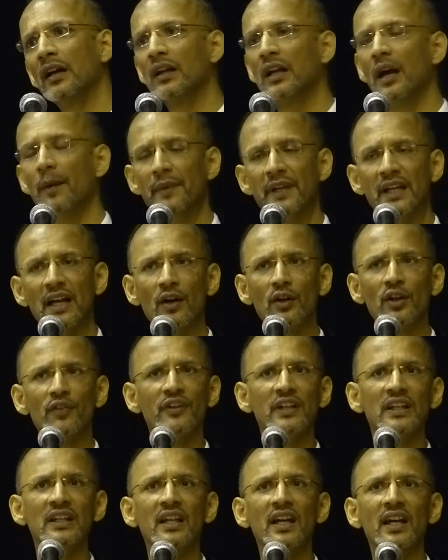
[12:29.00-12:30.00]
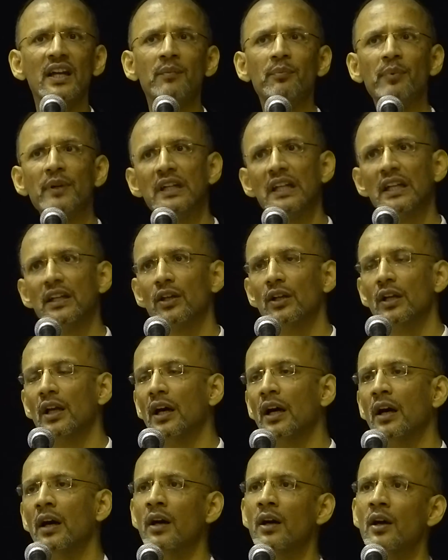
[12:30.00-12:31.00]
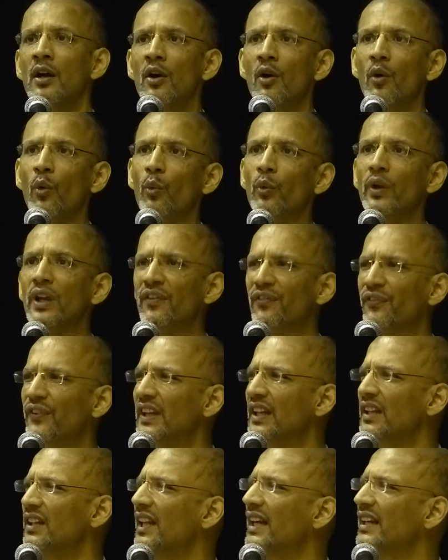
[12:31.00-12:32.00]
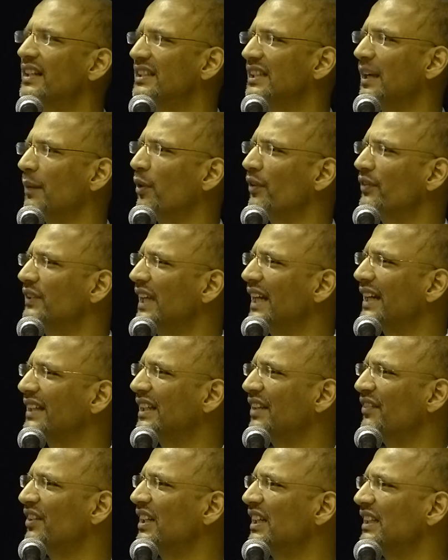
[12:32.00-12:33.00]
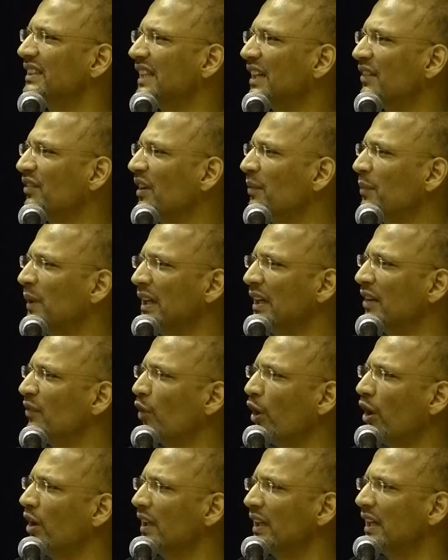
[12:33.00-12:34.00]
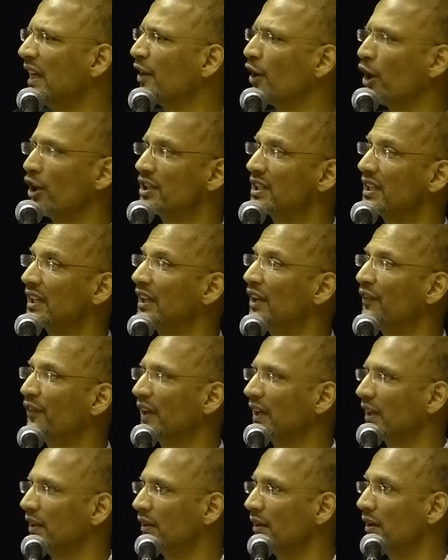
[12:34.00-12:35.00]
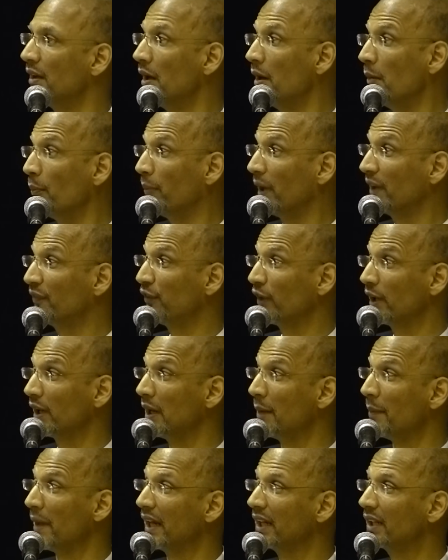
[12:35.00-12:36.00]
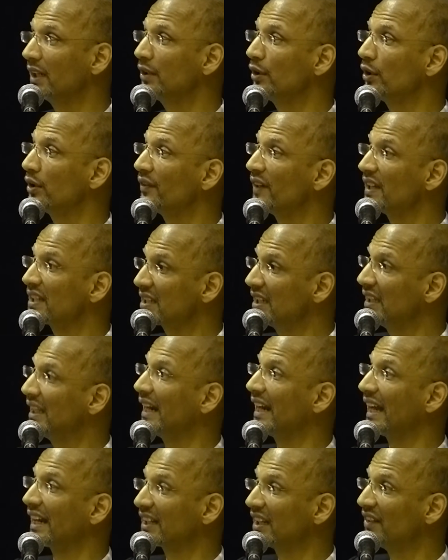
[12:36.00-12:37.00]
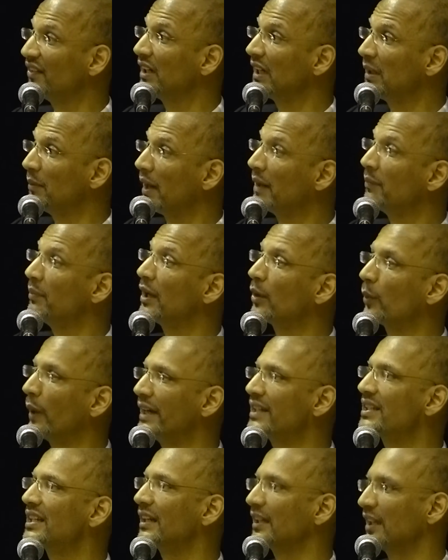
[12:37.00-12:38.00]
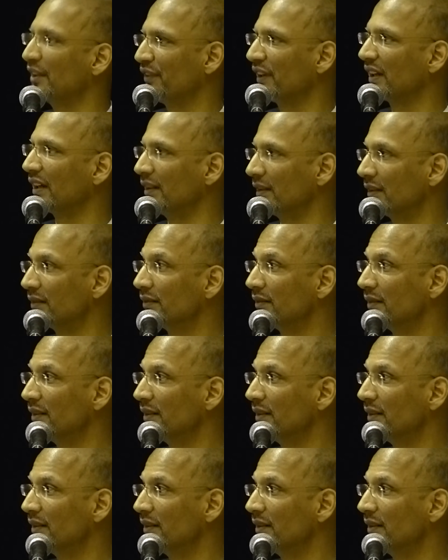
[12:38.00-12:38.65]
coming out of India in particular, we feel that some of the activities that we've been involved in are not significant. But for an American university, that activity might be quite significant.